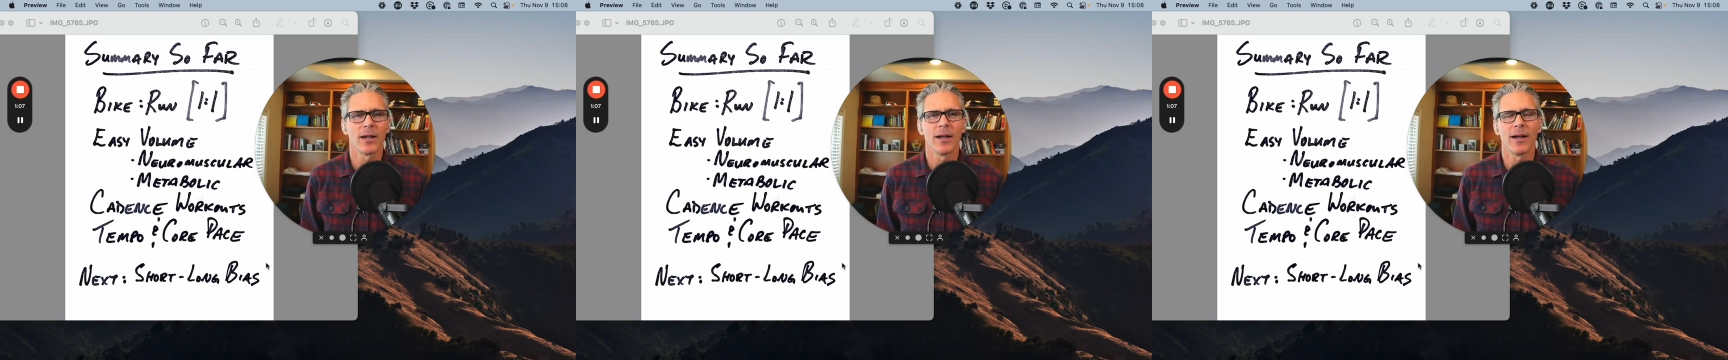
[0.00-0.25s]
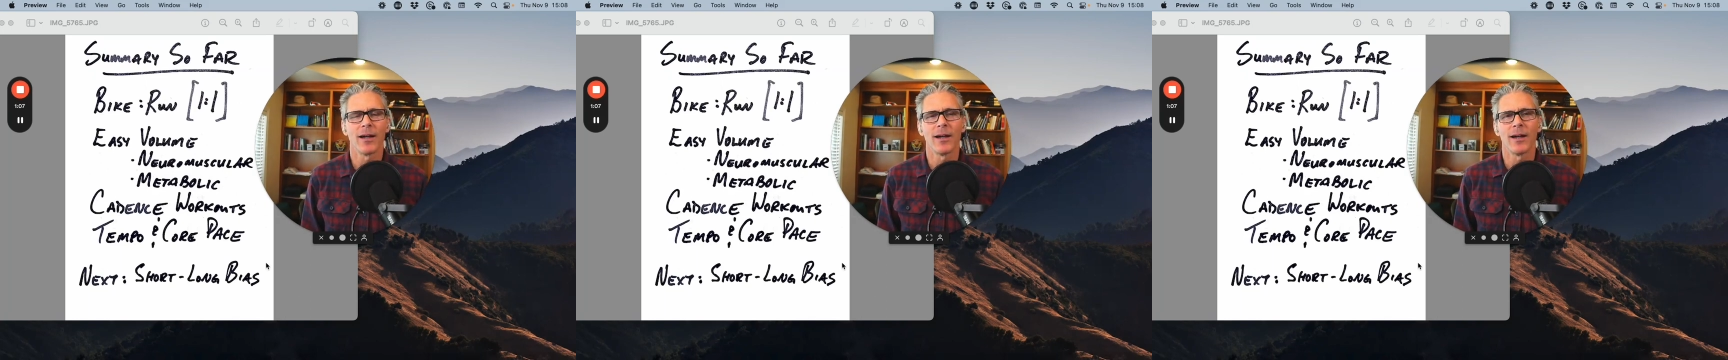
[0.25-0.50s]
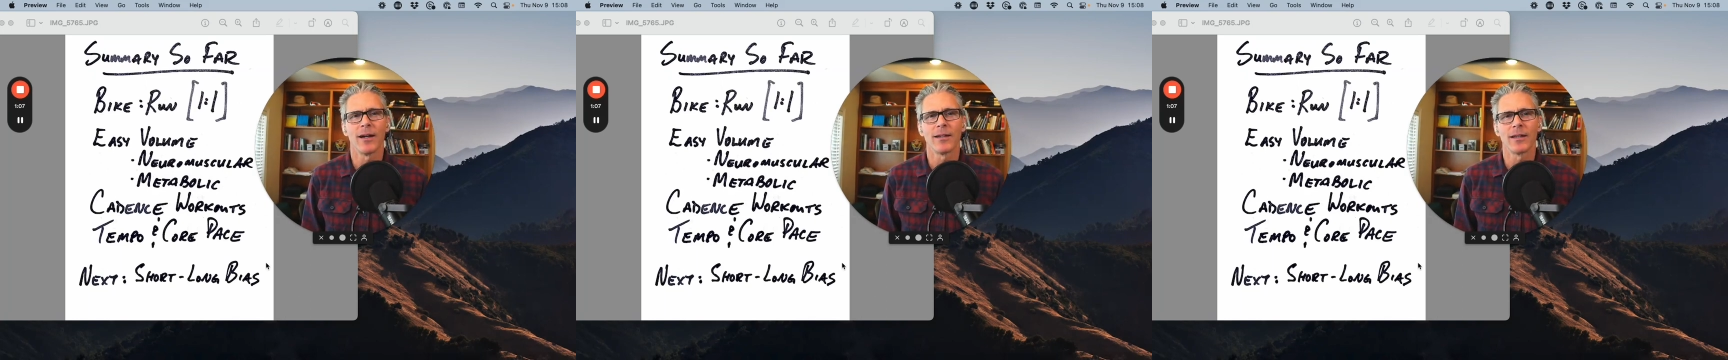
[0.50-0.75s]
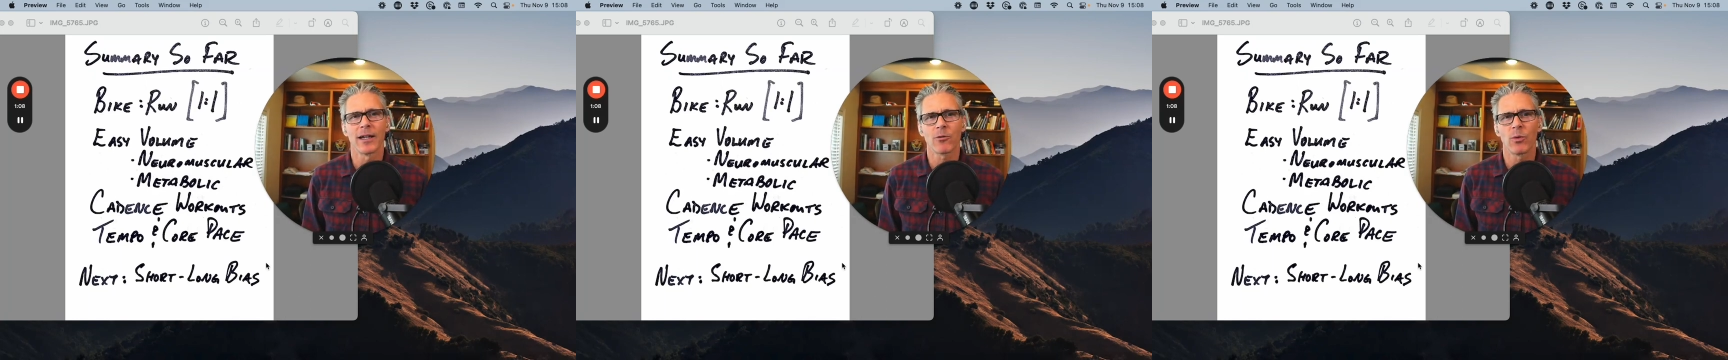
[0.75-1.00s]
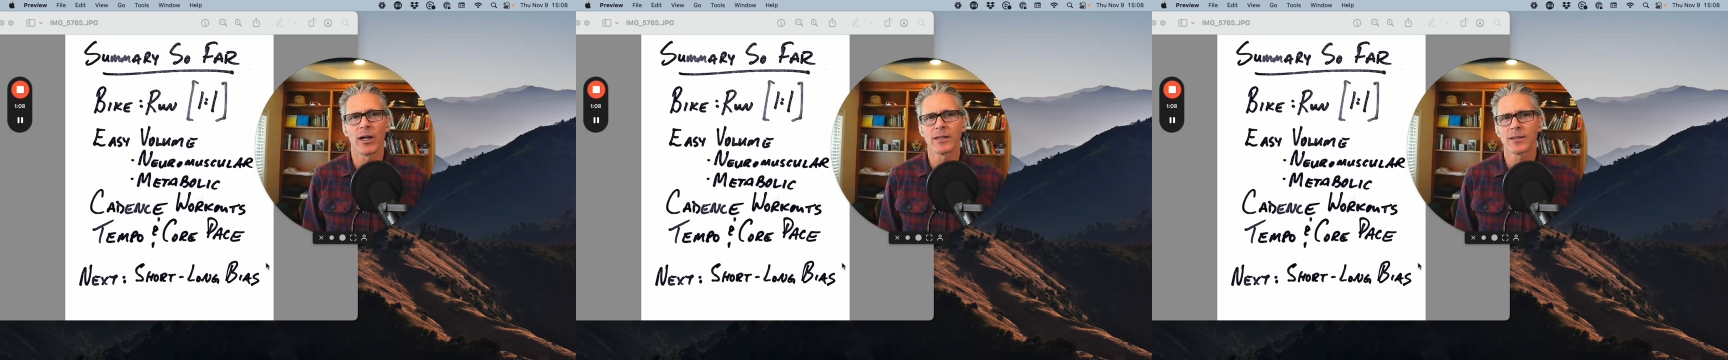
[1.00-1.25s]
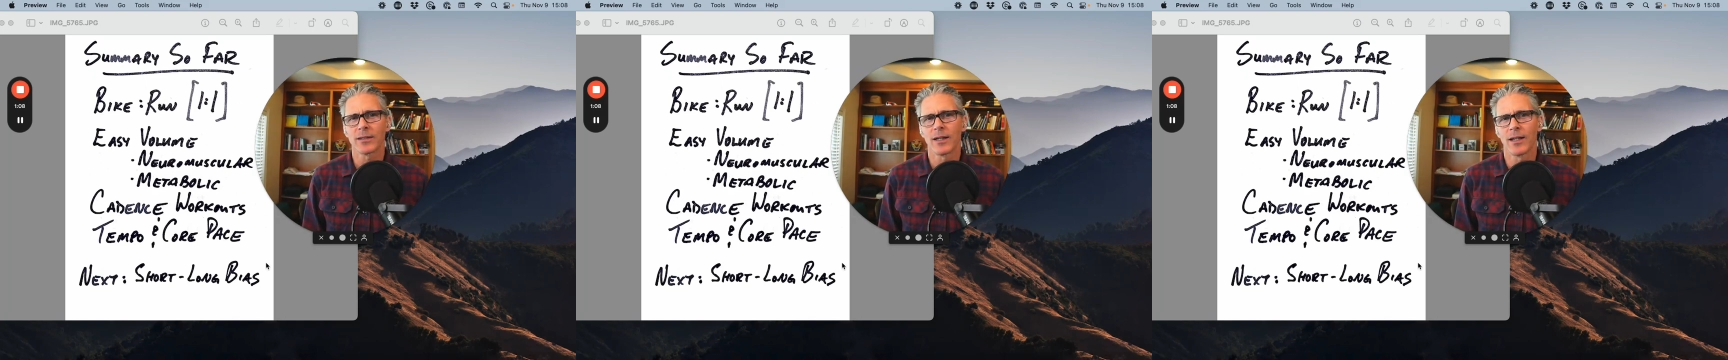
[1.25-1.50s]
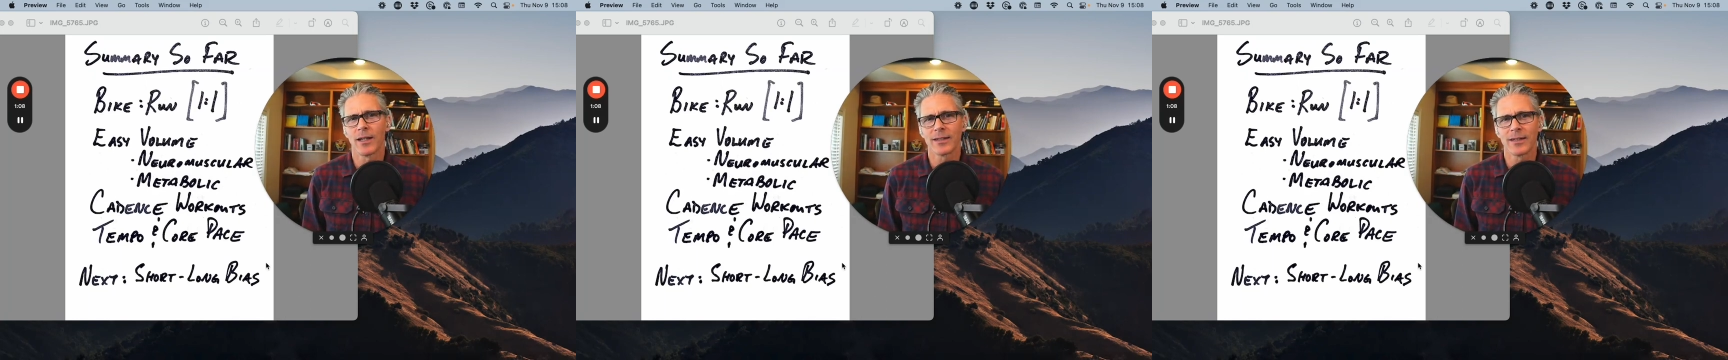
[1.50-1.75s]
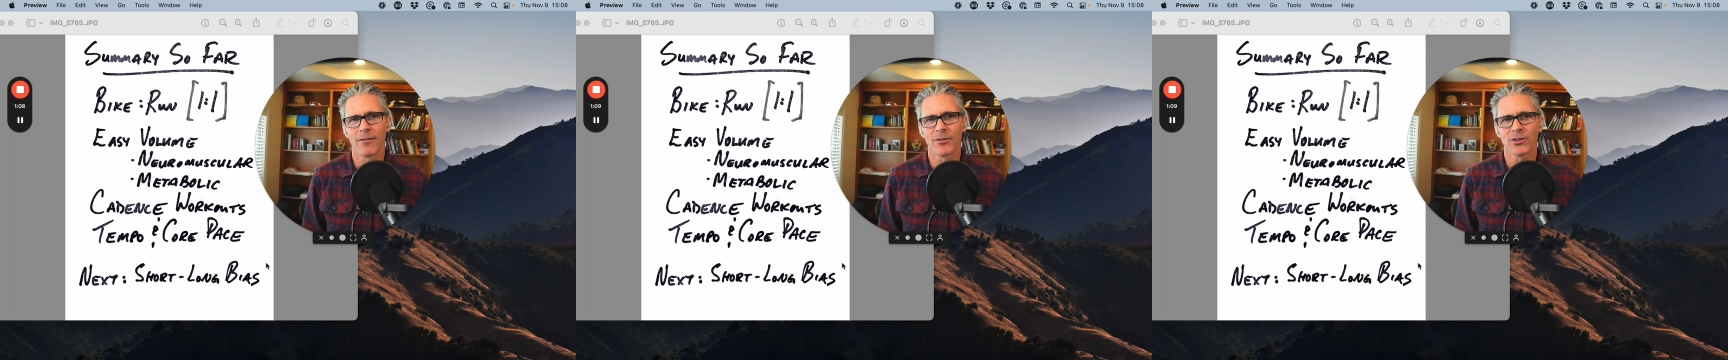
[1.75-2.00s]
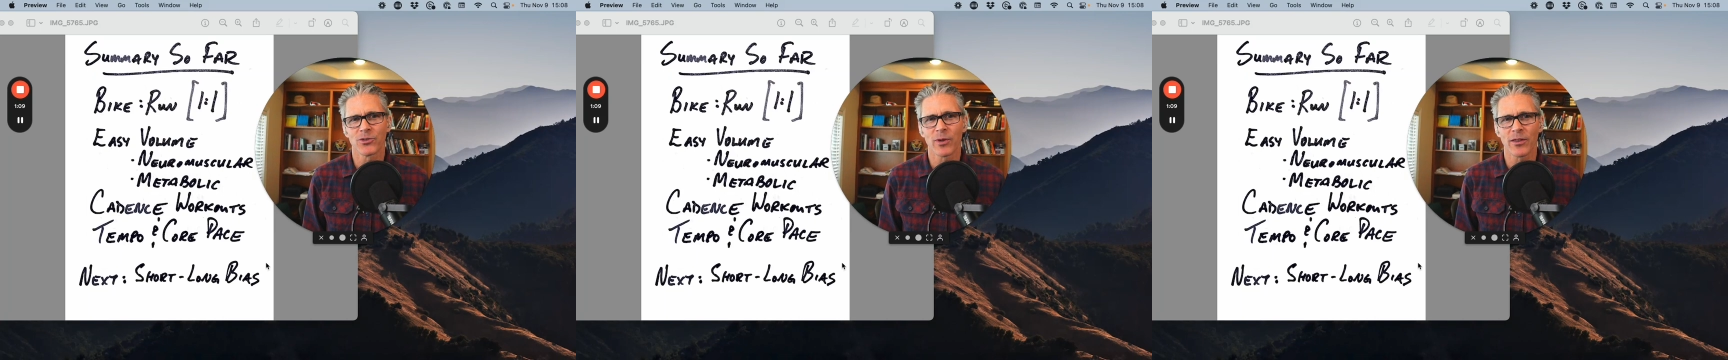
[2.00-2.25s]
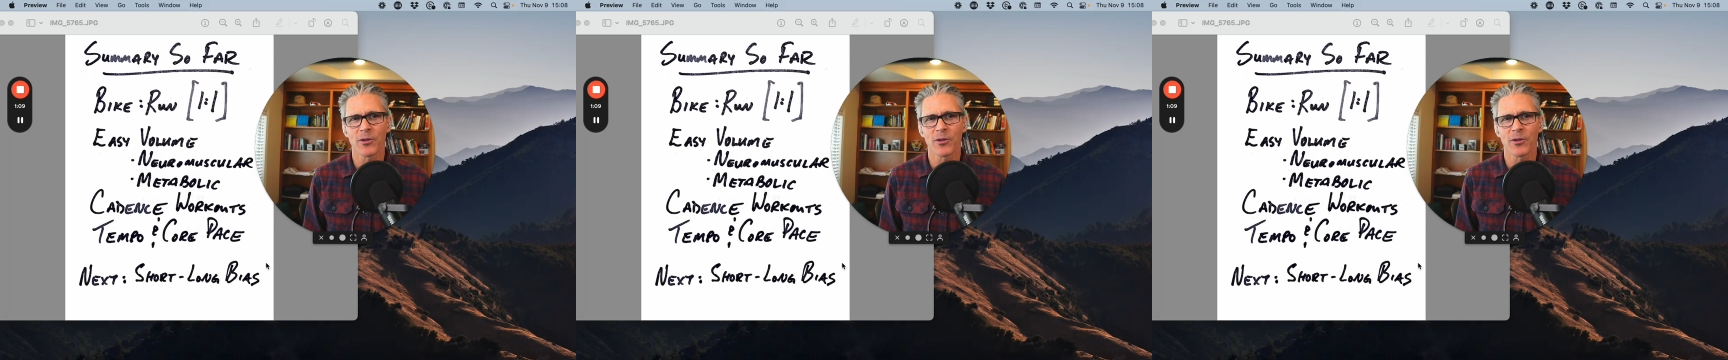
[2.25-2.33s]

Likewise, I like to have a strength